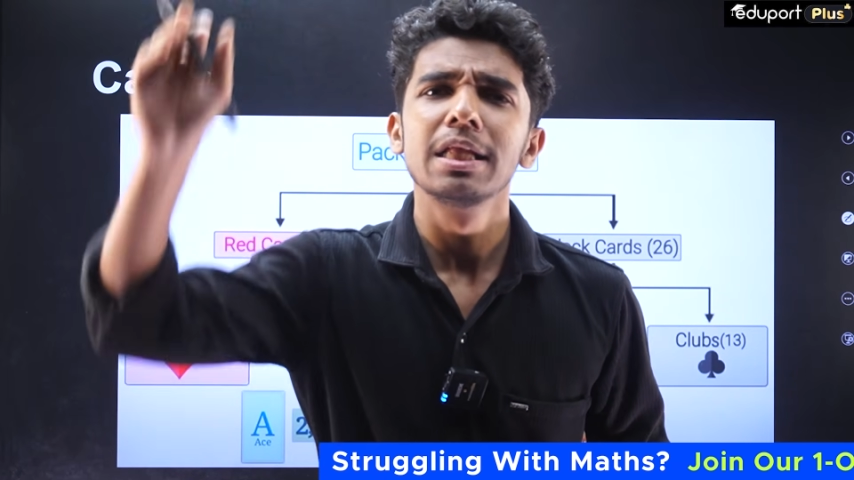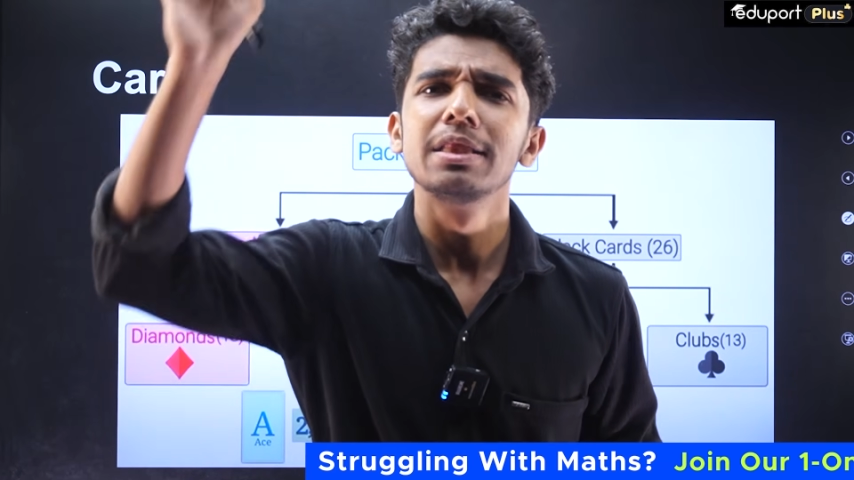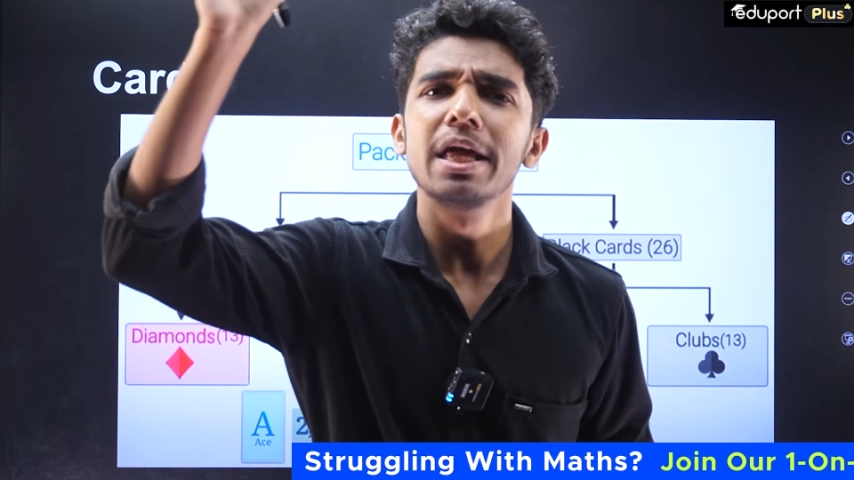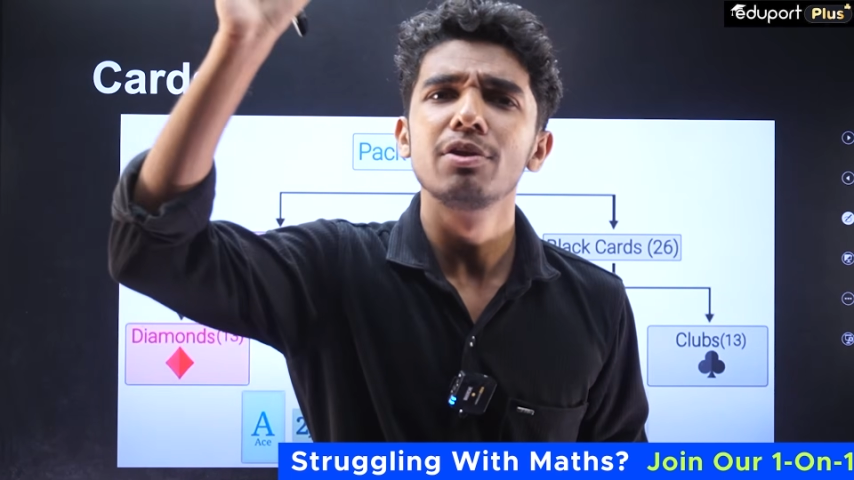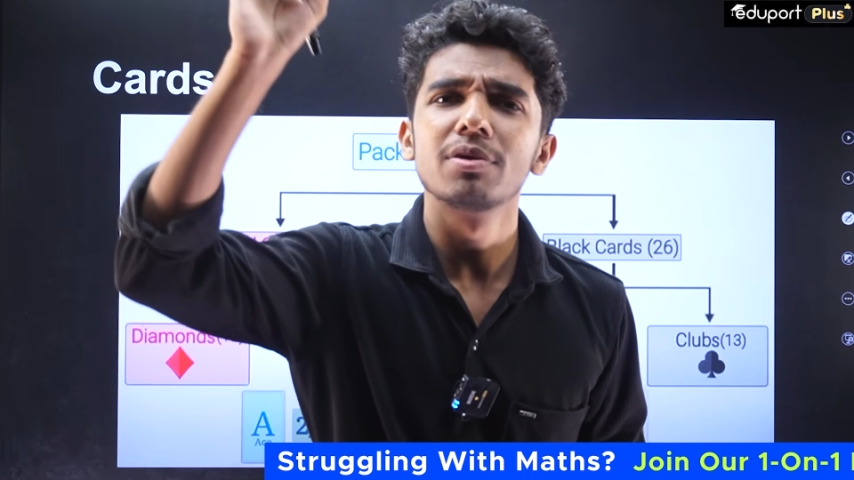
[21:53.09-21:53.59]

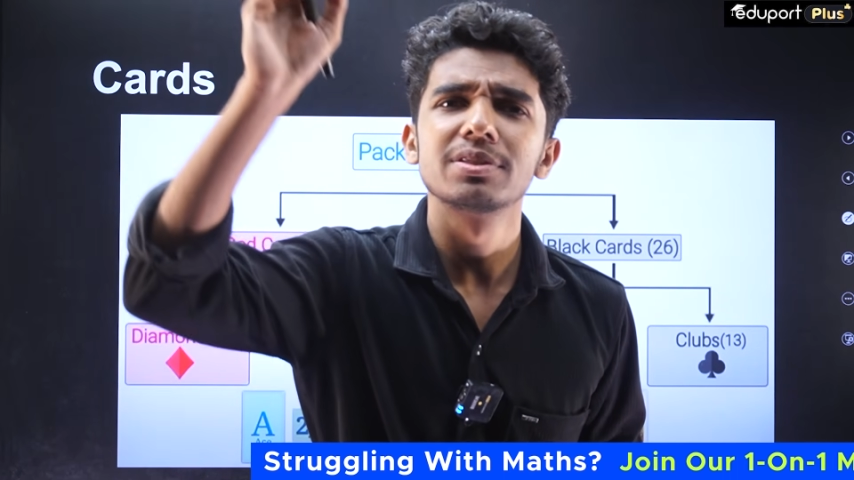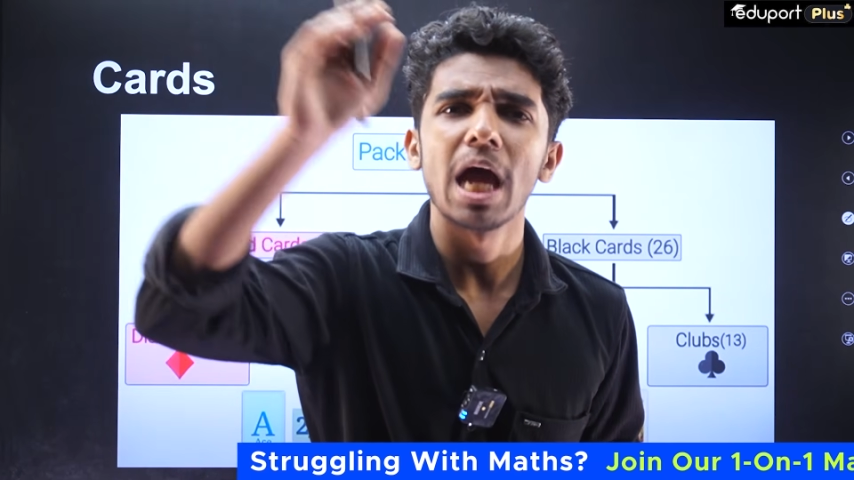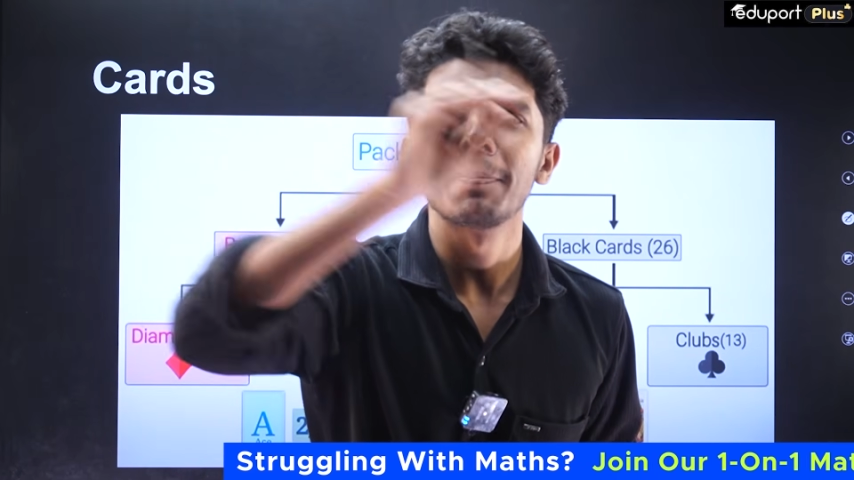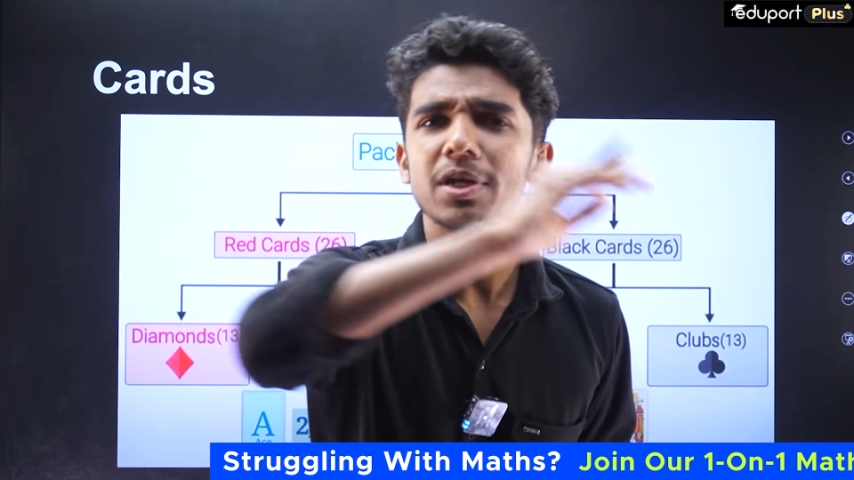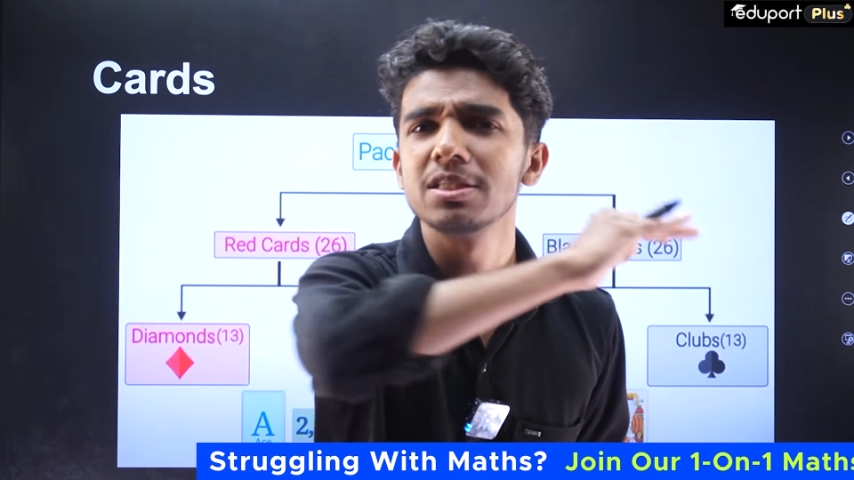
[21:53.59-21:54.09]
Then your
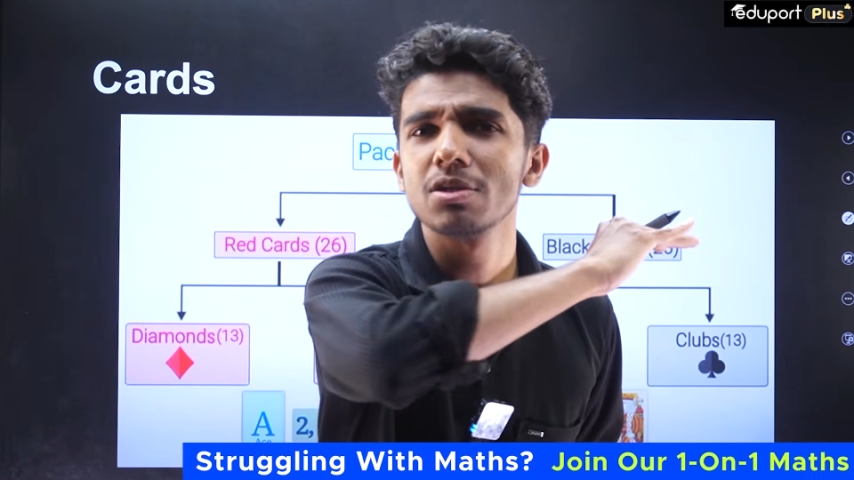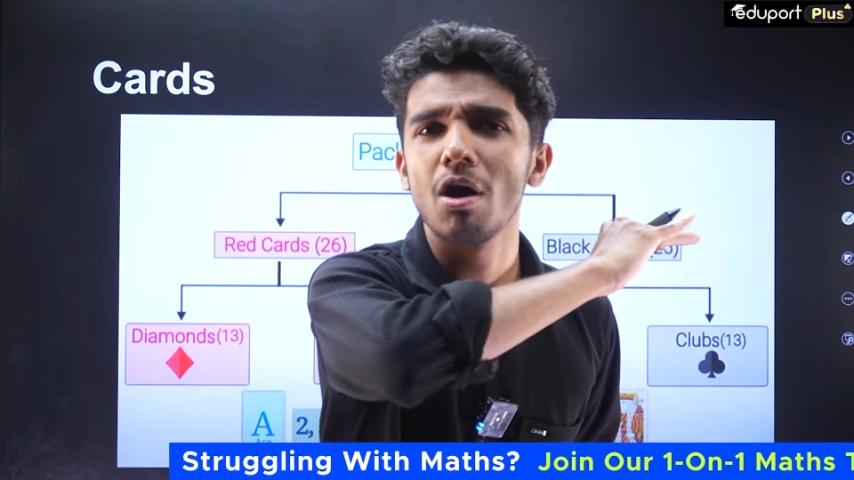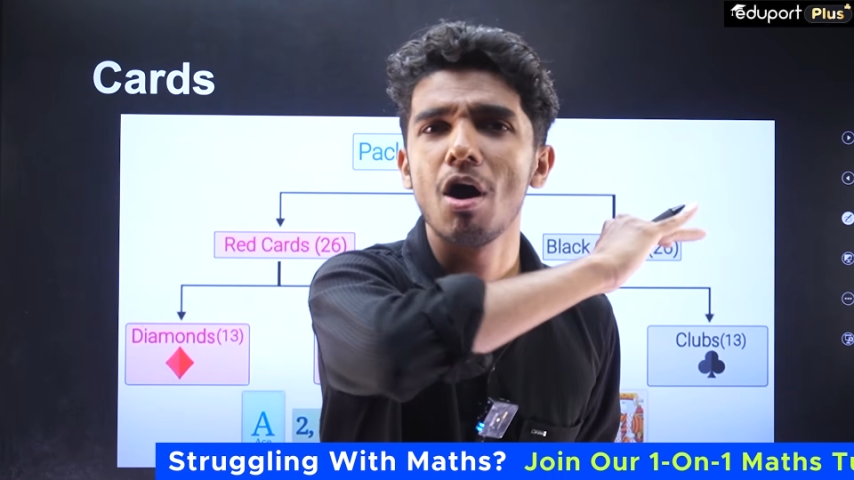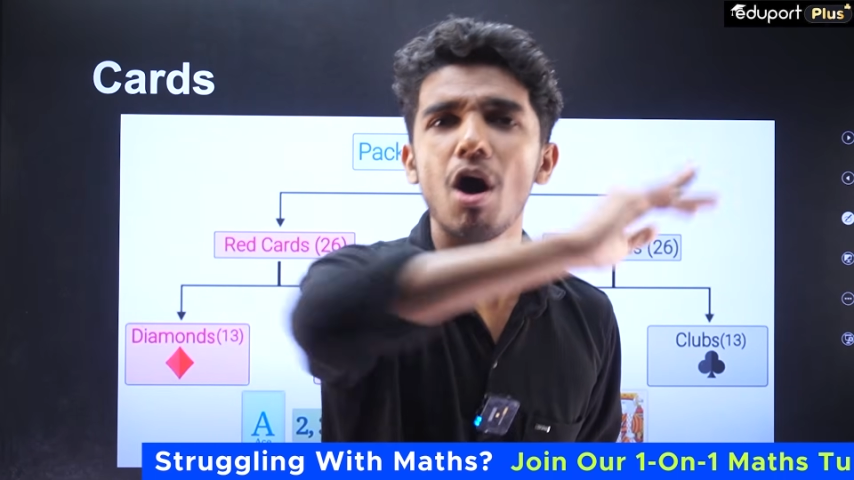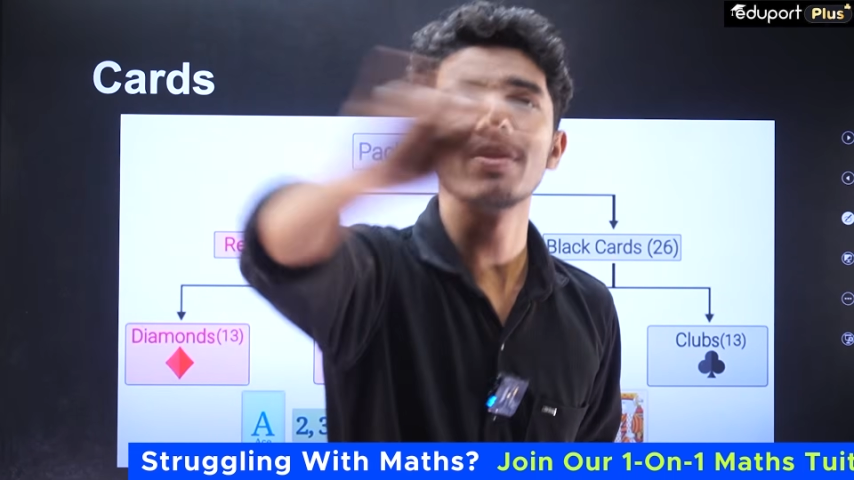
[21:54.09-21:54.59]
chapter is
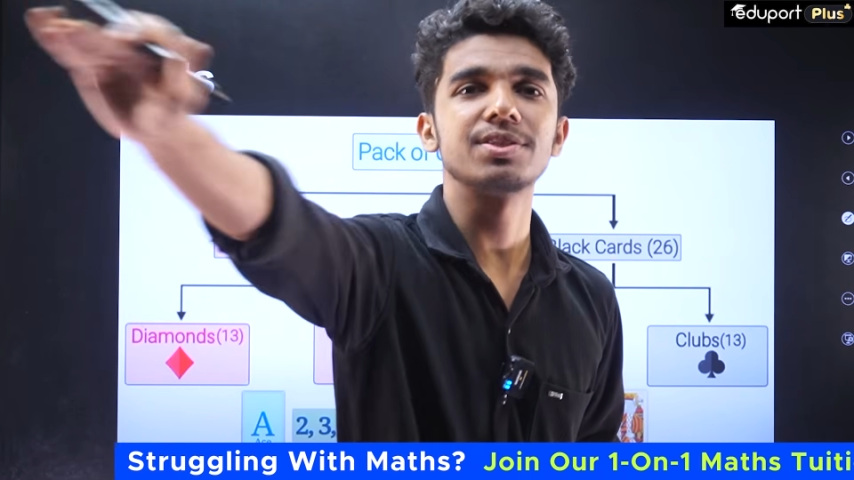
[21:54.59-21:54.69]
all